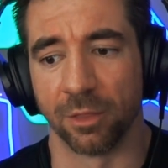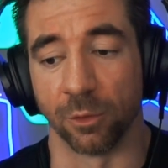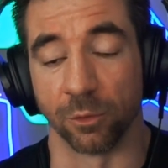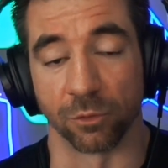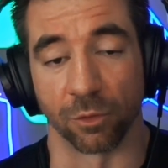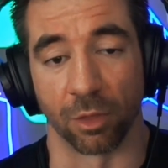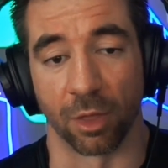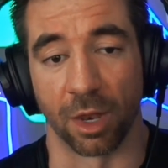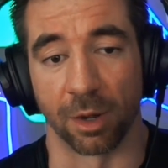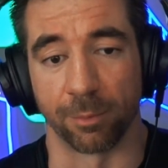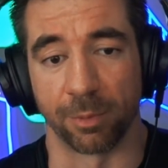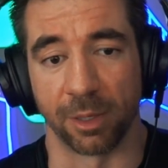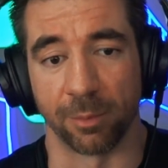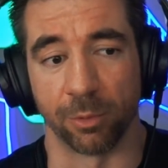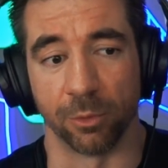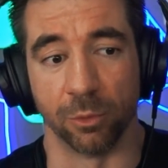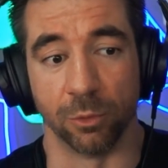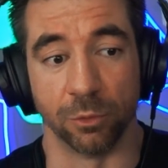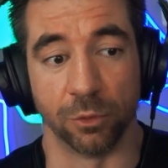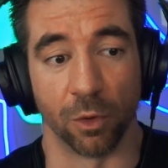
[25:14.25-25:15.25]
there's a lot of
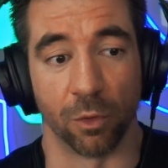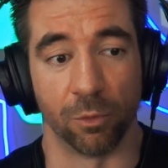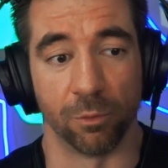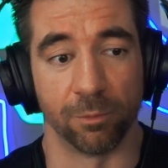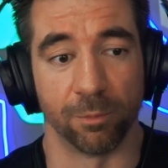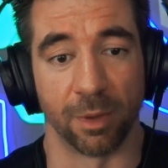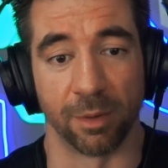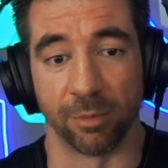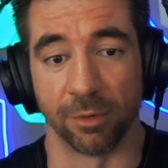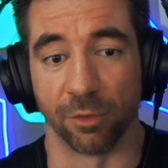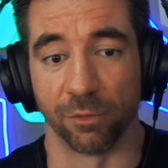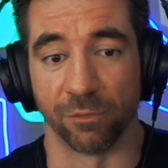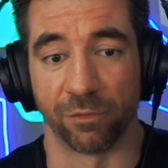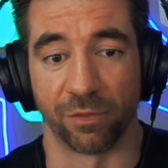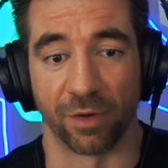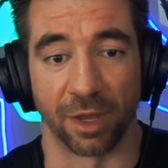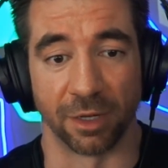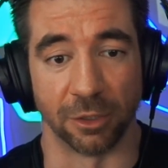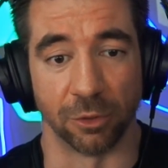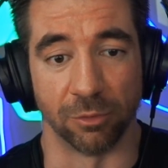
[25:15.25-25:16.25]
people who don't maybe don't
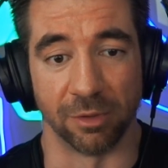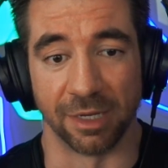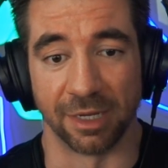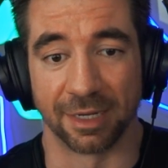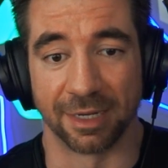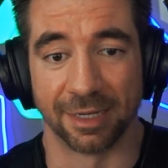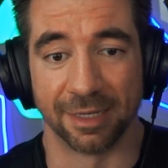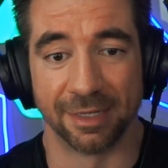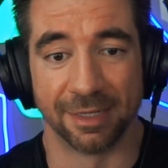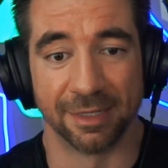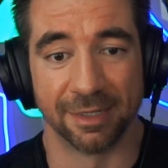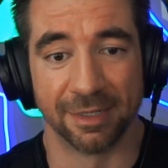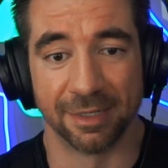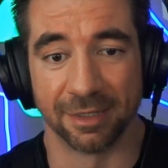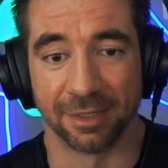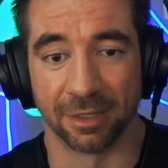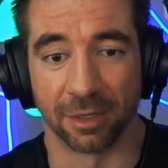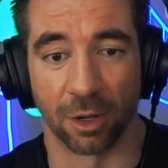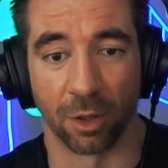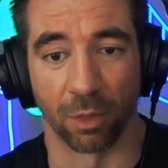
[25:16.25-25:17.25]
find unique
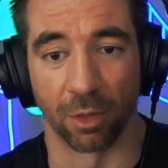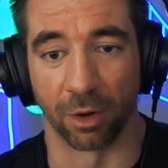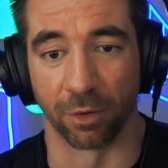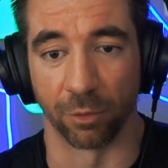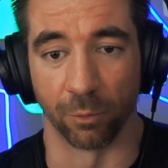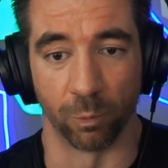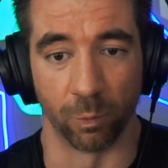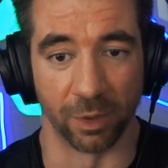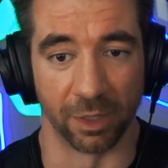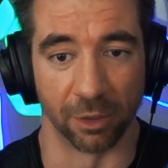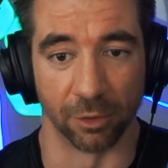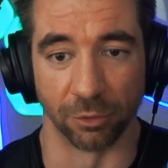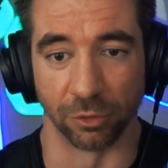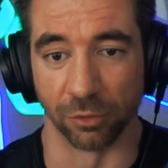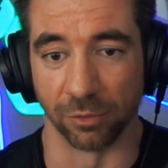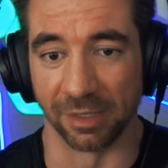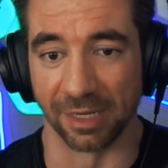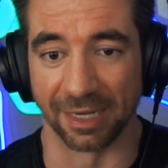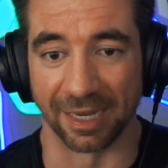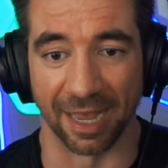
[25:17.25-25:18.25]
a lot of the weird
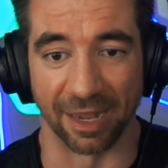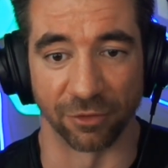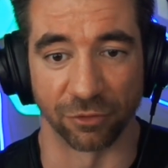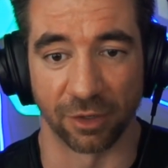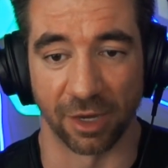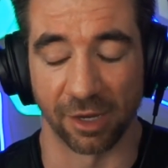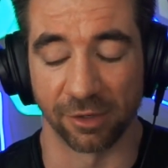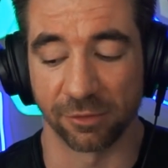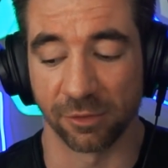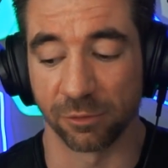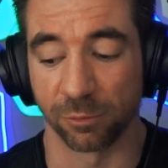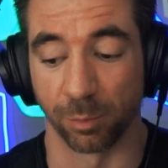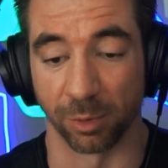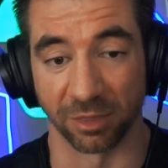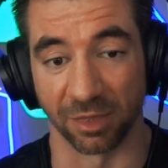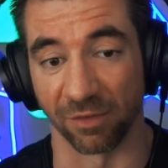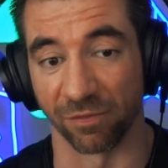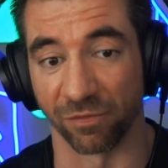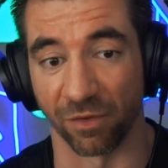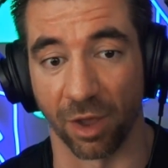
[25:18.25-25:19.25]
unique edge cases
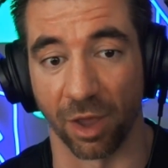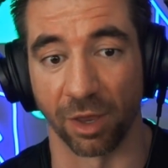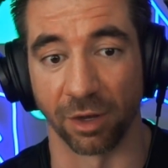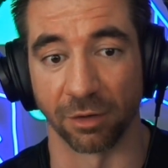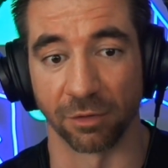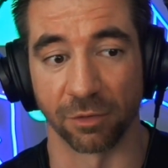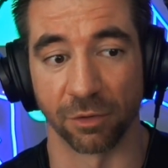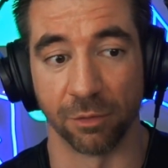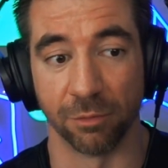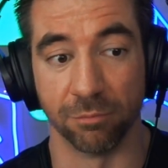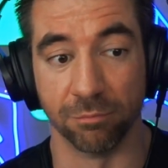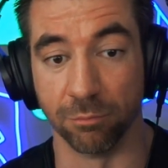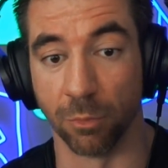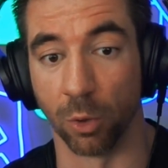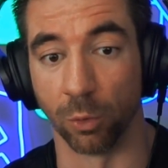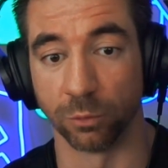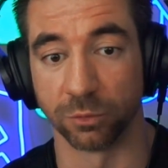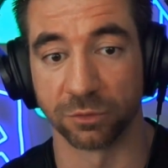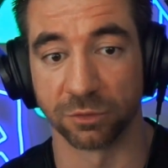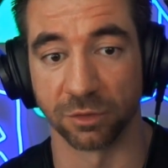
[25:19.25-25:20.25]
but they find
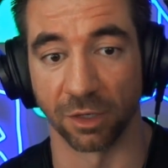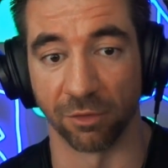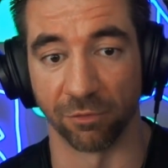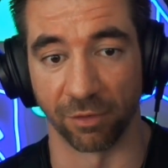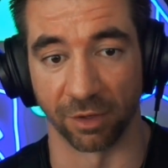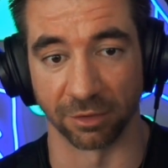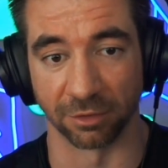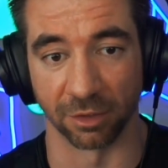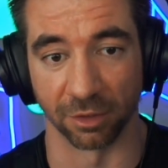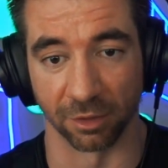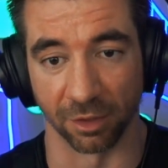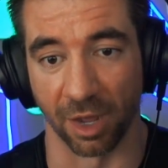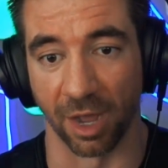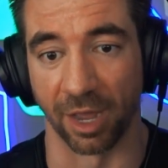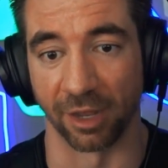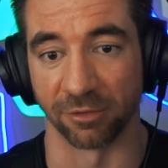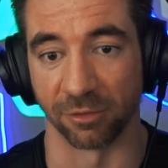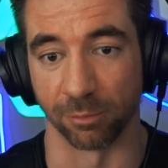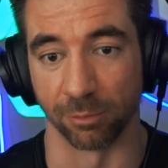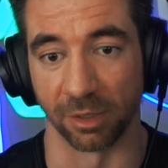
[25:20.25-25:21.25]
most of like the
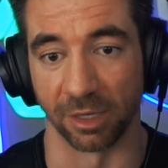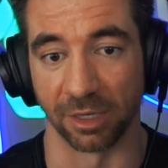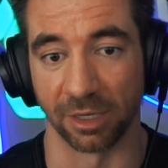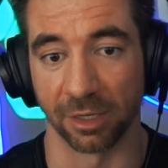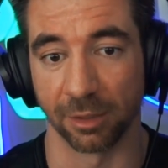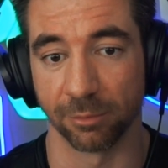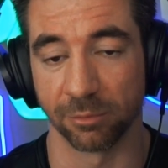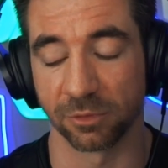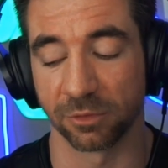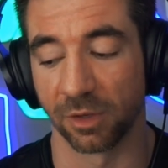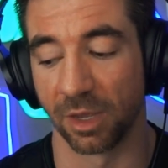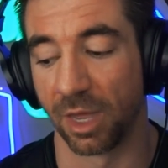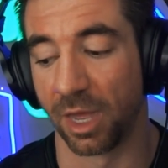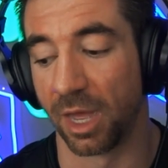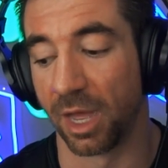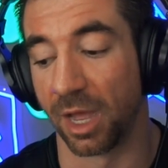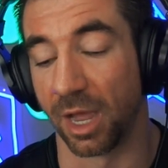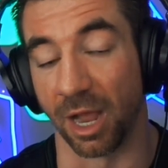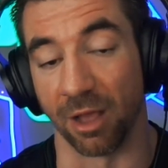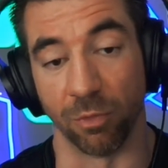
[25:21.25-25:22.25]
highs and mediums
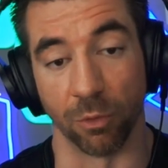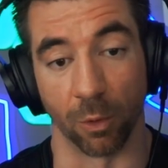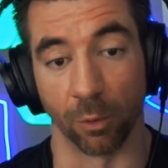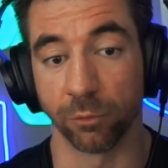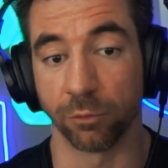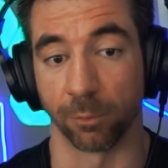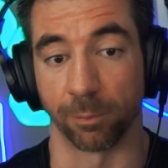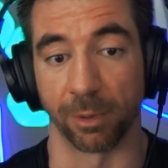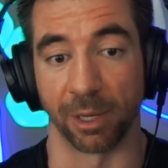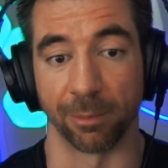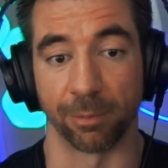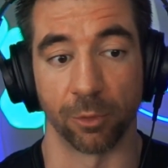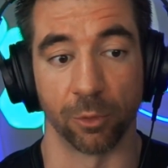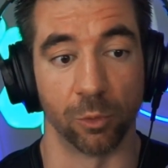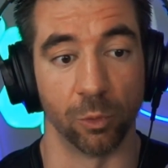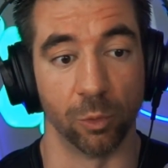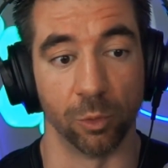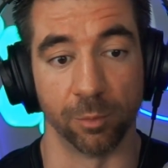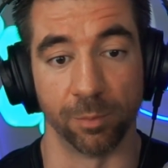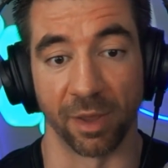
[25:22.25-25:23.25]
and those are people
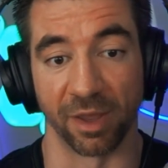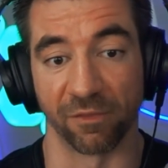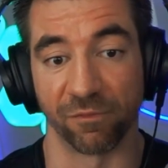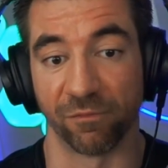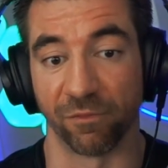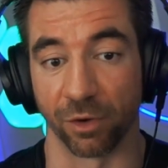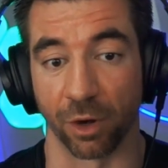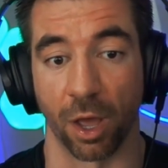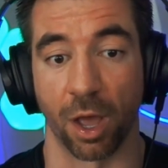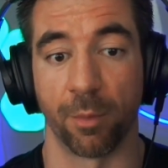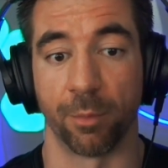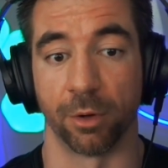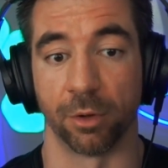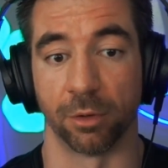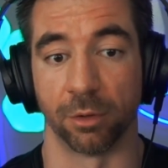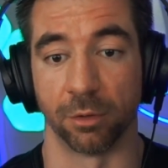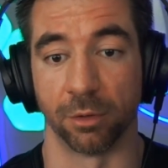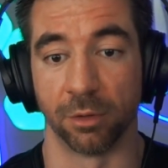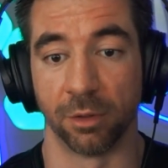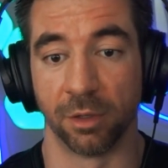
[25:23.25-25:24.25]
who would make
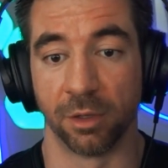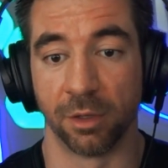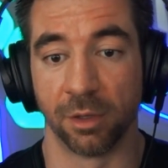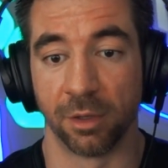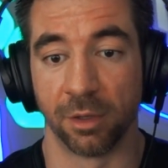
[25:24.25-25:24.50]
phenomenal